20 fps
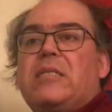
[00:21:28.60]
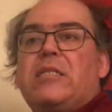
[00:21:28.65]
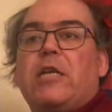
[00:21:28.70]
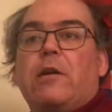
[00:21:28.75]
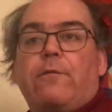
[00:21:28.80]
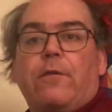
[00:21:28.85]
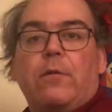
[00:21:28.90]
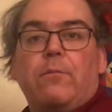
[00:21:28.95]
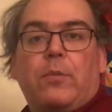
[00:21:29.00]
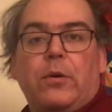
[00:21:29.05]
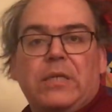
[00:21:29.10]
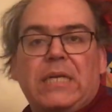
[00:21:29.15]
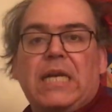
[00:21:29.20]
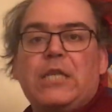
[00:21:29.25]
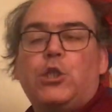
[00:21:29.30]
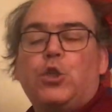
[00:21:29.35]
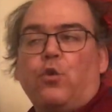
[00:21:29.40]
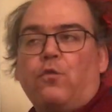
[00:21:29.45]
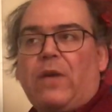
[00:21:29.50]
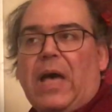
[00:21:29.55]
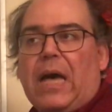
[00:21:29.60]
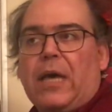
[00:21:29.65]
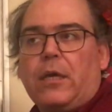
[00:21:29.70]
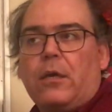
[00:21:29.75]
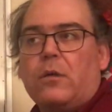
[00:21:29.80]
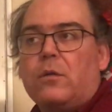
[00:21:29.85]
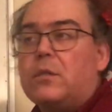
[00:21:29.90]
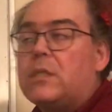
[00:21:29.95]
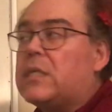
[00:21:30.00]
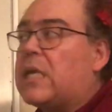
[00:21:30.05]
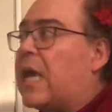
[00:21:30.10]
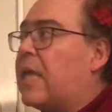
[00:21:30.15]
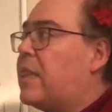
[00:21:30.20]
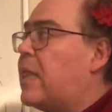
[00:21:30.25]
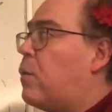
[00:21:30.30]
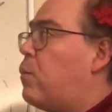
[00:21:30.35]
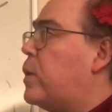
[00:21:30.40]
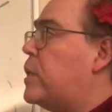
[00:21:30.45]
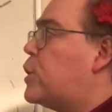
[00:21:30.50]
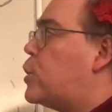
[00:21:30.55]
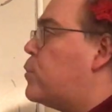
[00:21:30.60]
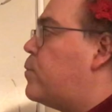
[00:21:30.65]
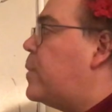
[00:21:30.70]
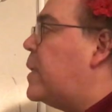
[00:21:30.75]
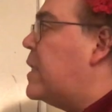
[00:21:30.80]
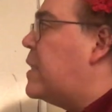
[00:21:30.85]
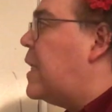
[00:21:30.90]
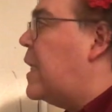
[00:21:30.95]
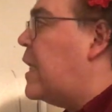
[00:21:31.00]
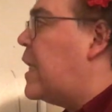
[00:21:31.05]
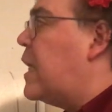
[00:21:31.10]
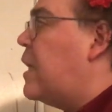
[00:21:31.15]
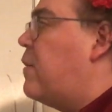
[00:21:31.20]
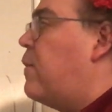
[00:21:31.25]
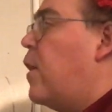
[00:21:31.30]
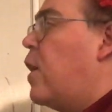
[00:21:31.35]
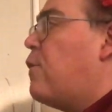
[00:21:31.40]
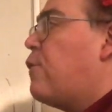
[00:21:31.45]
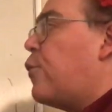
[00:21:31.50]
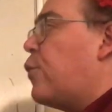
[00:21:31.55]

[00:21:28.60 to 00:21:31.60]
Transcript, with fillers: different potential values and that we should be thinking